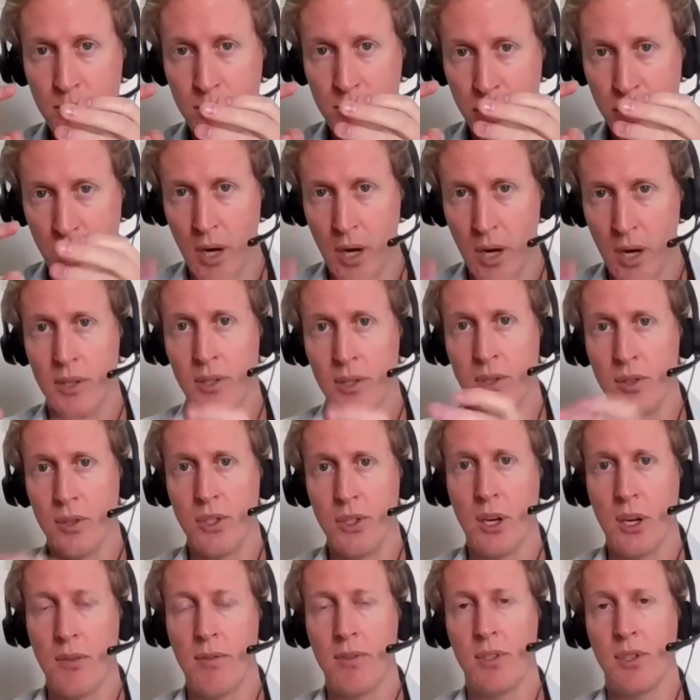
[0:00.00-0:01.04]
products and
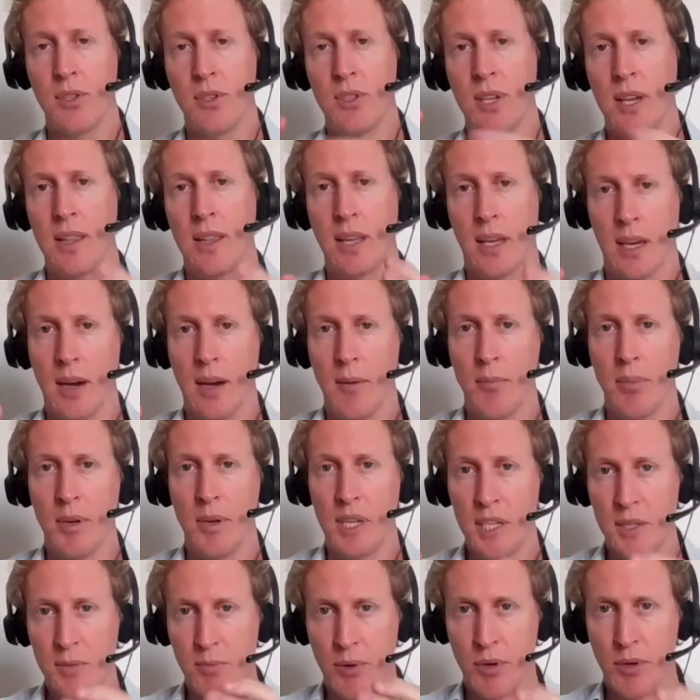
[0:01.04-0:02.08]
services that the
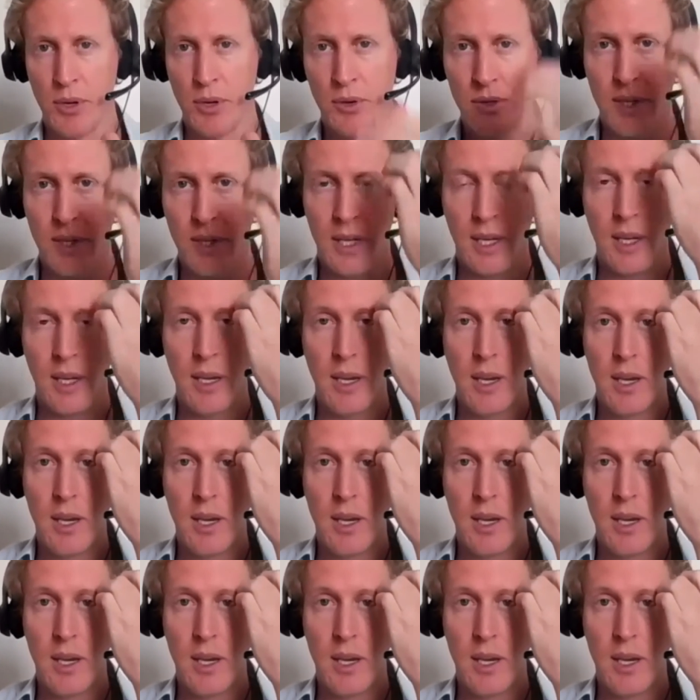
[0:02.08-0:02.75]
company is producing.